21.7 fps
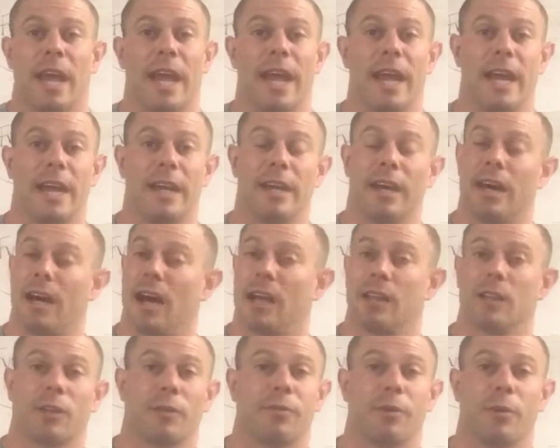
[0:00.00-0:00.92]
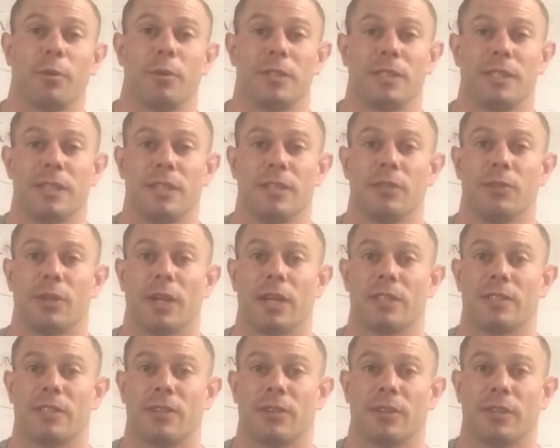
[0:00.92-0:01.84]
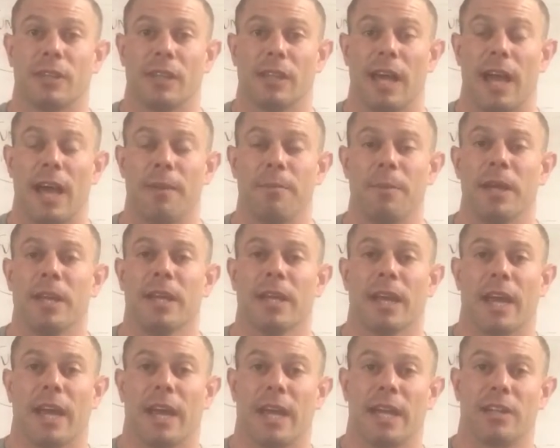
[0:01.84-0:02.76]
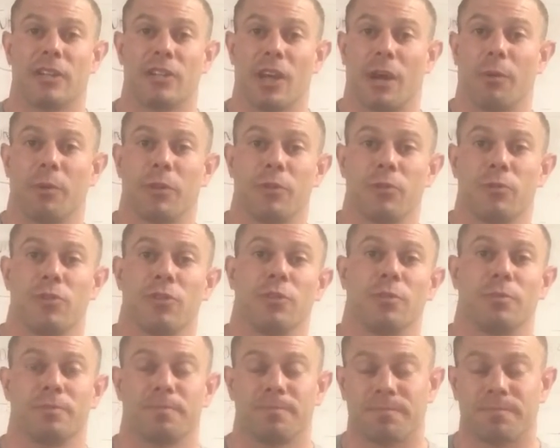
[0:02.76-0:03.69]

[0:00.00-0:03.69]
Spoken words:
And I look forward to seeing you guys here in the lab and chat with you soon.